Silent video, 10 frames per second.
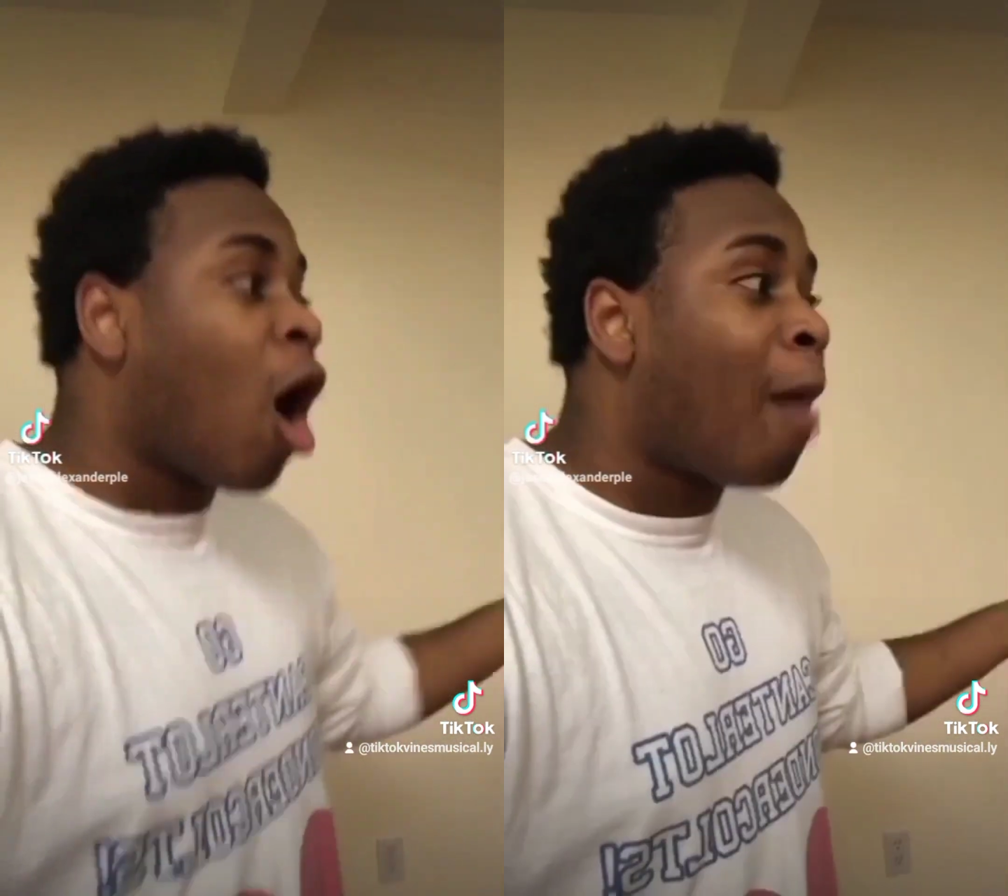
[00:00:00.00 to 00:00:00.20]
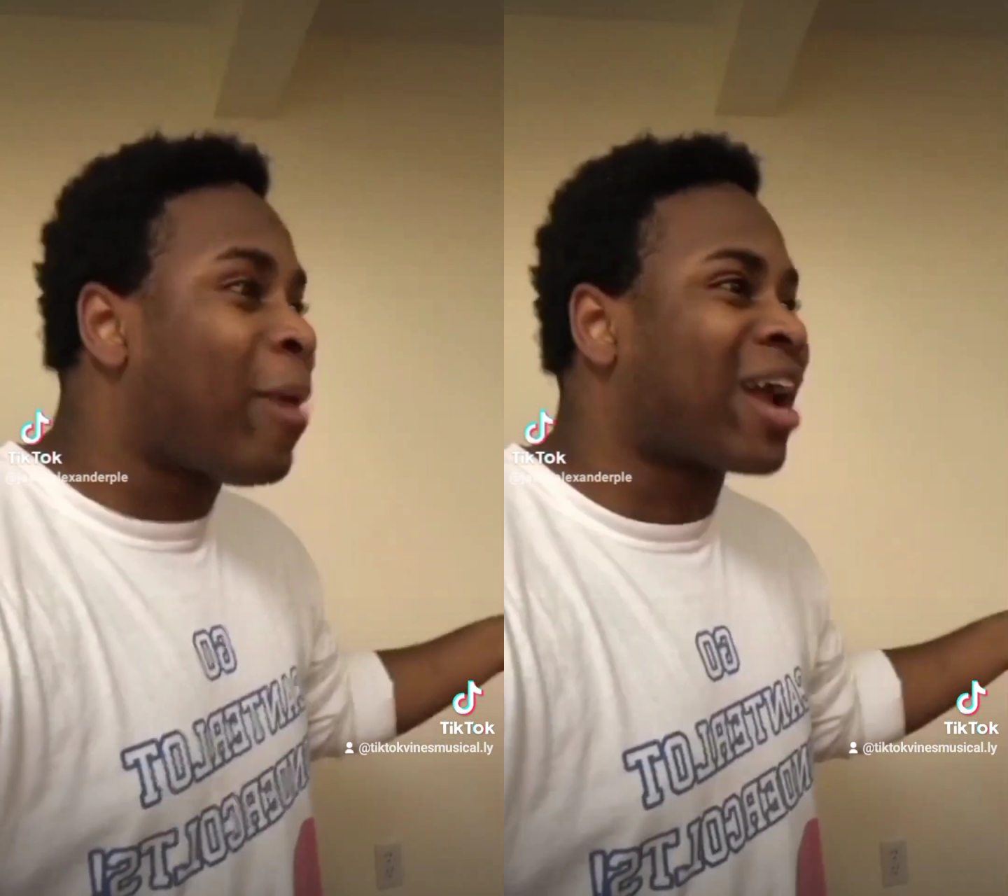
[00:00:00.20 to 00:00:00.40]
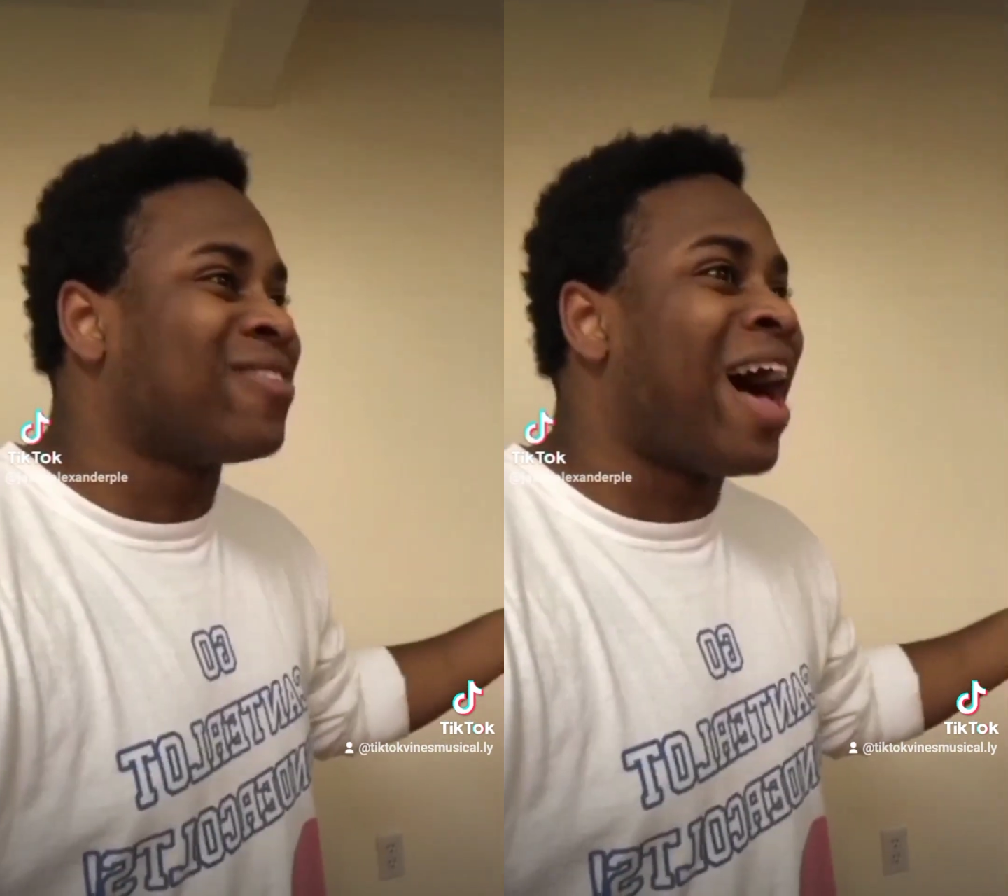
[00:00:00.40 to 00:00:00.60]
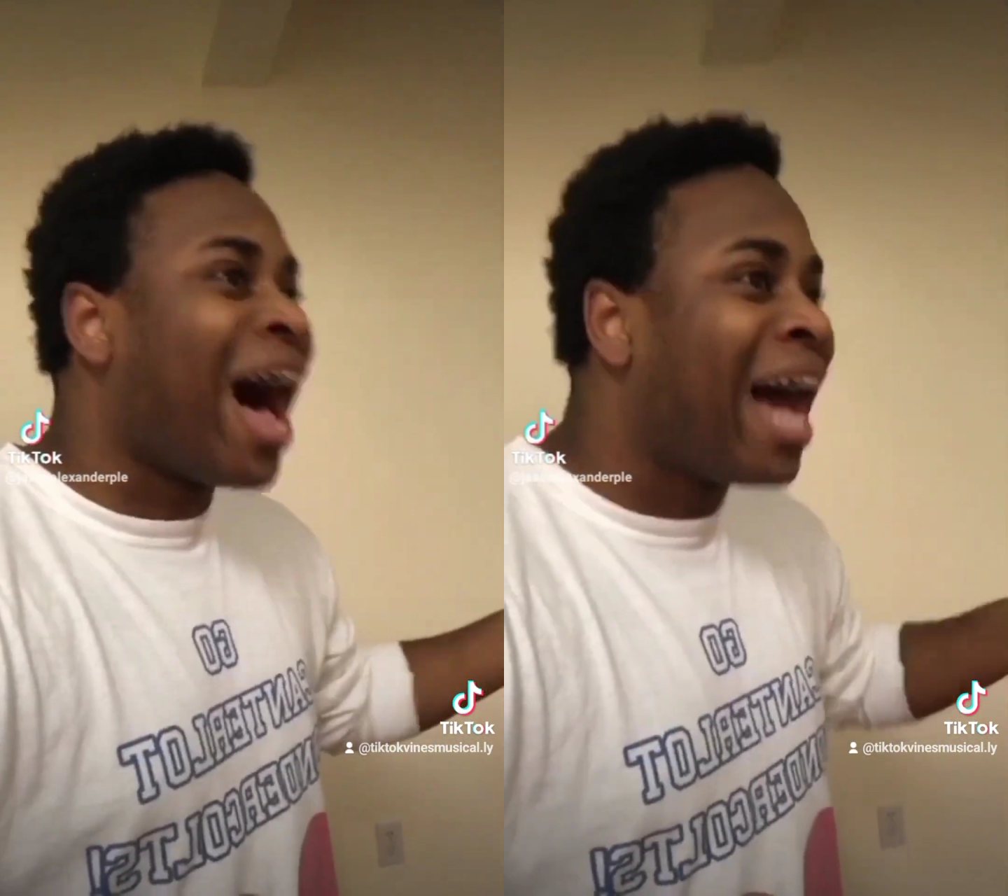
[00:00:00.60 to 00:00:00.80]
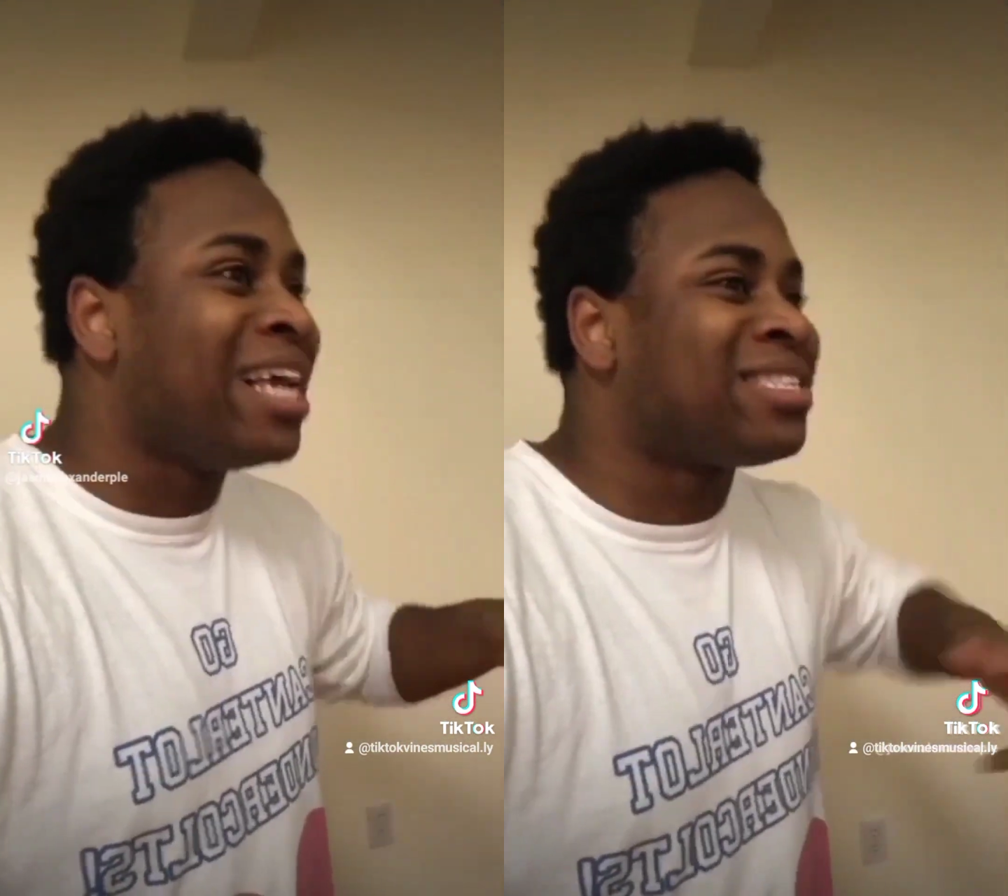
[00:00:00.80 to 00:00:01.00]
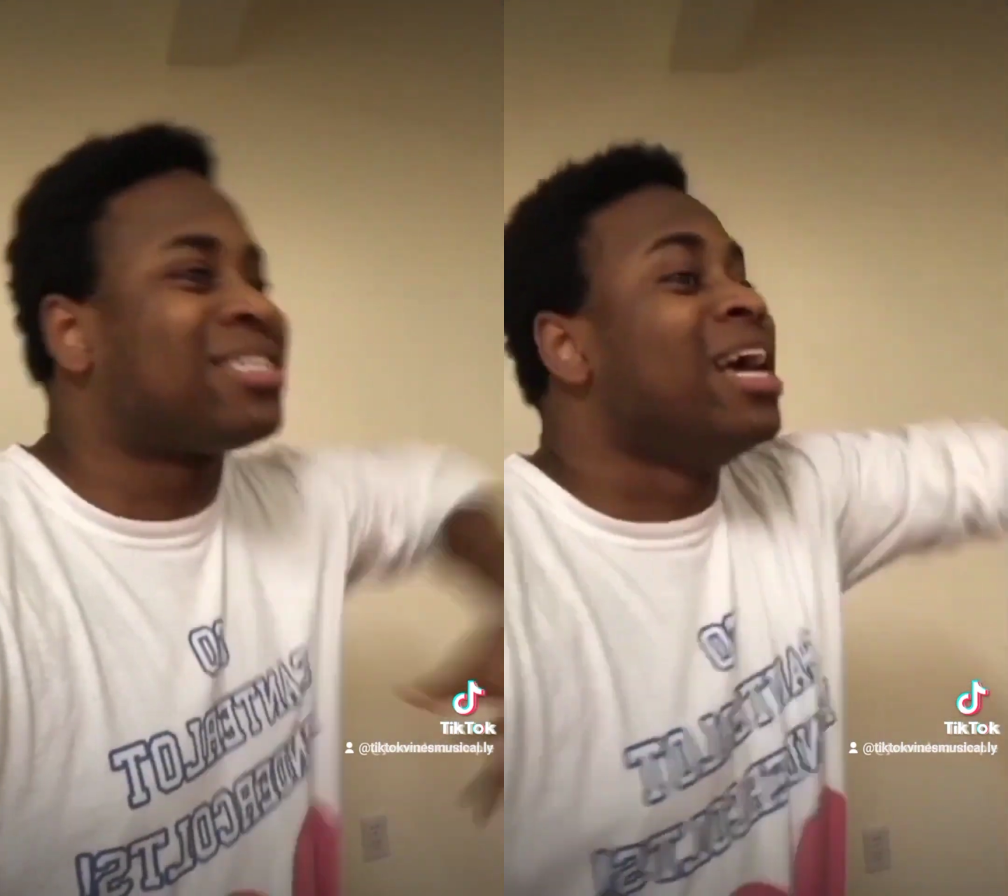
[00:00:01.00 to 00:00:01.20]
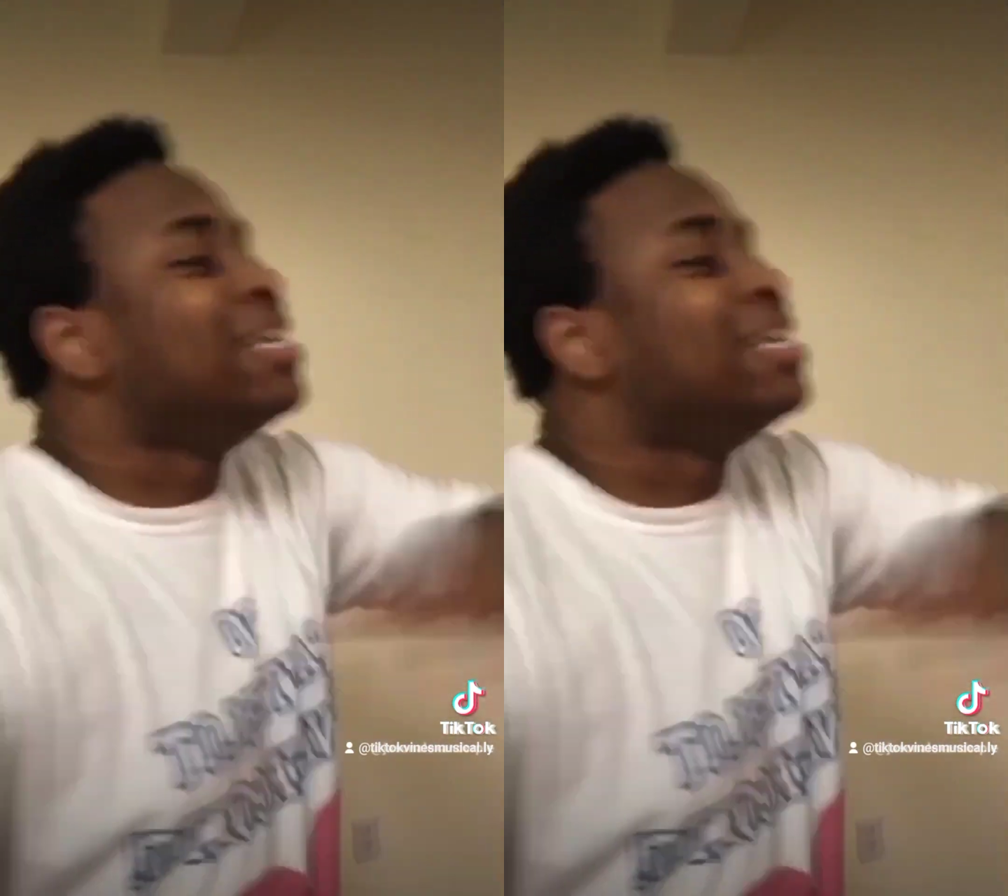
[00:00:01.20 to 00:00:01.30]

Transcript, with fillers: all back on the ice